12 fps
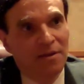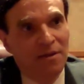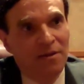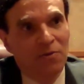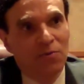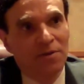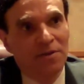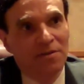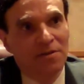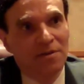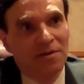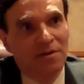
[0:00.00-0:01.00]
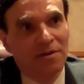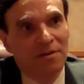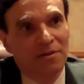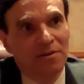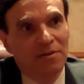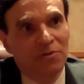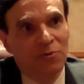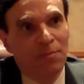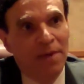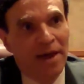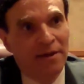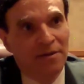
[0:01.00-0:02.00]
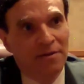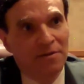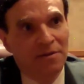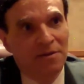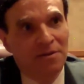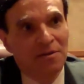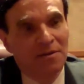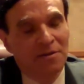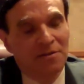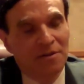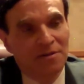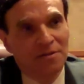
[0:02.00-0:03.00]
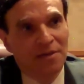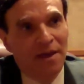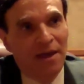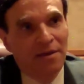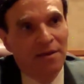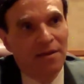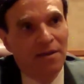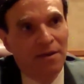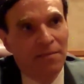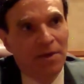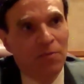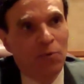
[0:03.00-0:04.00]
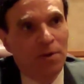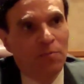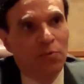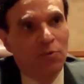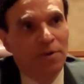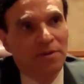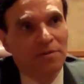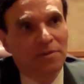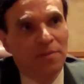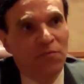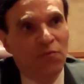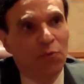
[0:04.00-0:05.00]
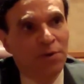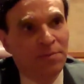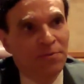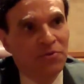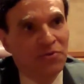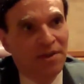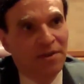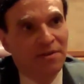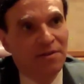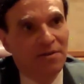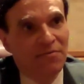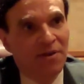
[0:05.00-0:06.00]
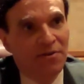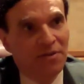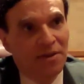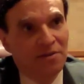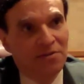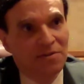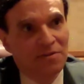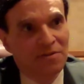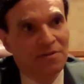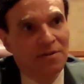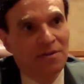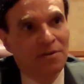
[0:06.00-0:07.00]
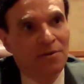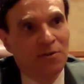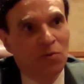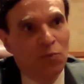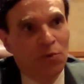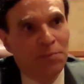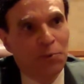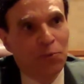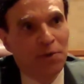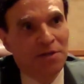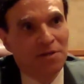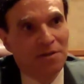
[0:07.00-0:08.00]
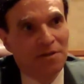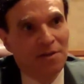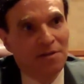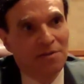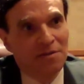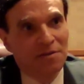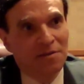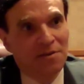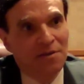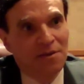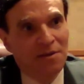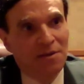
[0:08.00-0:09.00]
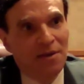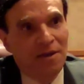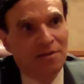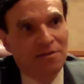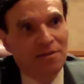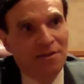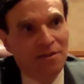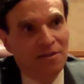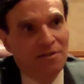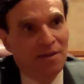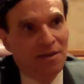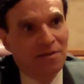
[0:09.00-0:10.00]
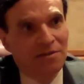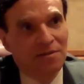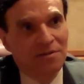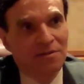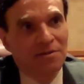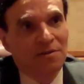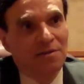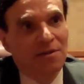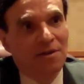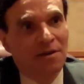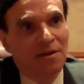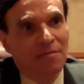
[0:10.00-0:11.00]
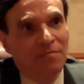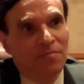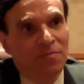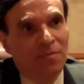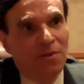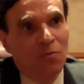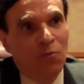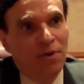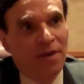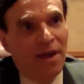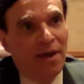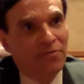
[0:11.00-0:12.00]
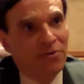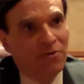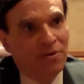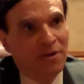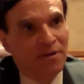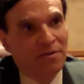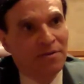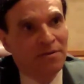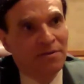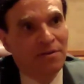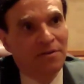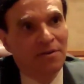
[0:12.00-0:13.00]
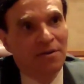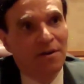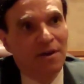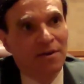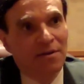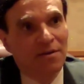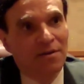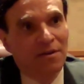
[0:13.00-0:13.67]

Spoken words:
increased dramatically, such that at one point some 40% of our cases were immigration cases. And seeing these cases one after another, I